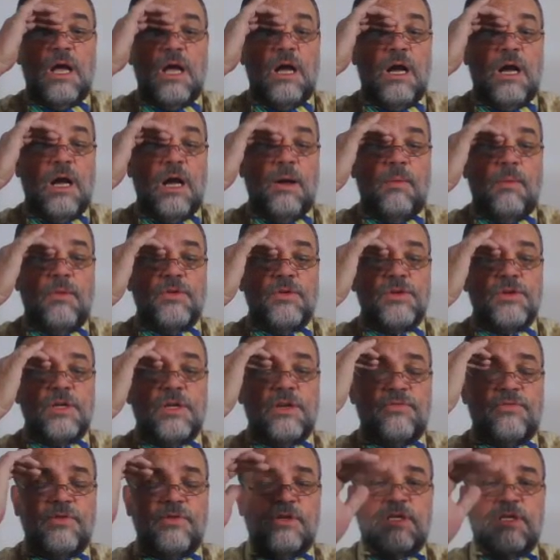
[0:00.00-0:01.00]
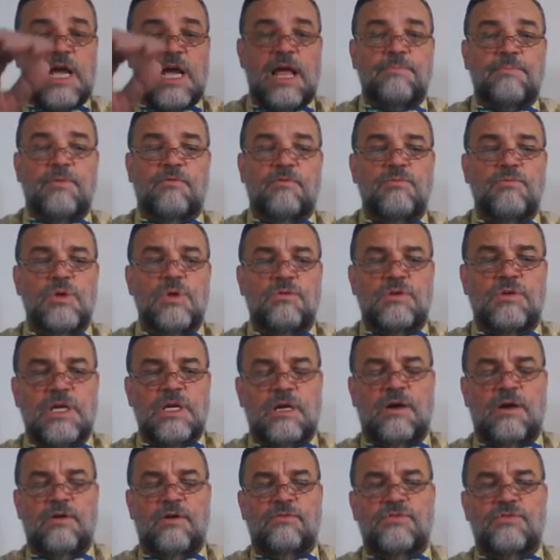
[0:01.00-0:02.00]
There's a different type
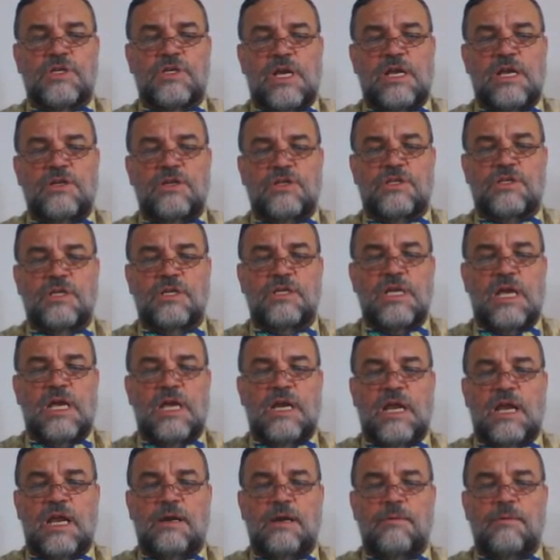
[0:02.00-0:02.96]
of changes to DNA,